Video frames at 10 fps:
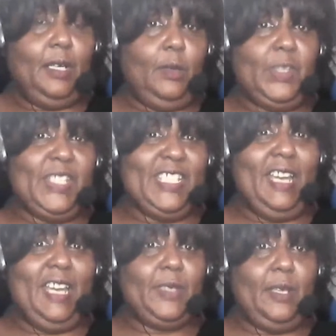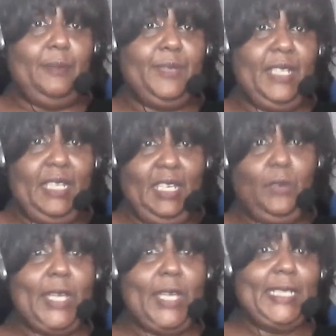once I type something,
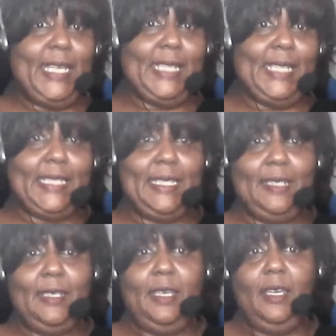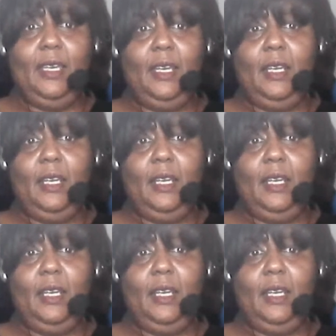it recognizes it.